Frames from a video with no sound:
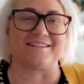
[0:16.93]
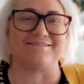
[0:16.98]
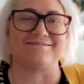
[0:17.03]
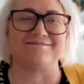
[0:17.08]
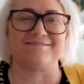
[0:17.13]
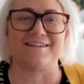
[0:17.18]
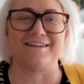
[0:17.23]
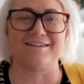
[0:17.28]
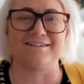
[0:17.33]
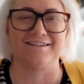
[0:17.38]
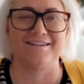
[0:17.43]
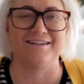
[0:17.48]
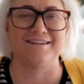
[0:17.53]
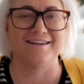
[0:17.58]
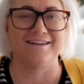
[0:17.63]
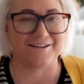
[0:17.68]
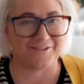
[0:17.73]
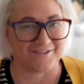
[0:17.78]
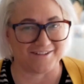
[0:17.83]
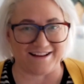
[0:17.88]
think
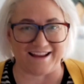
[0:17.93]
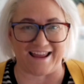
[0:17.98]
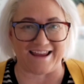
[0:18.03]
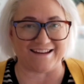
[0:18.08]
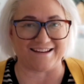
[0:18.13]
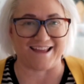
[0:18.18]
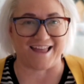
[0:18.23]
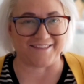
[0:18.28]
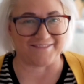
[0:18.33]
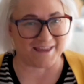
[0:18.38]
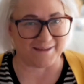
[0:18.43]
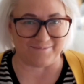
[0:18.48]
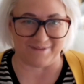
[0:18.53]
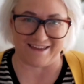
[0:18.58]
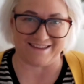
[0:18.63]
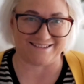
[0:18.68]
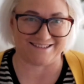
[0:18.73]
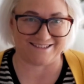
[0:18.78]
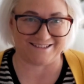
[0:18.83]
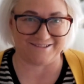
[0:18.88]
and create at their
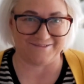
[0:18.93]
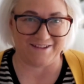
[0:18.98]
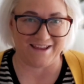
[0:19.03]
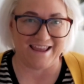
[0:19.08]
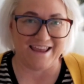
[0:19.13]
best.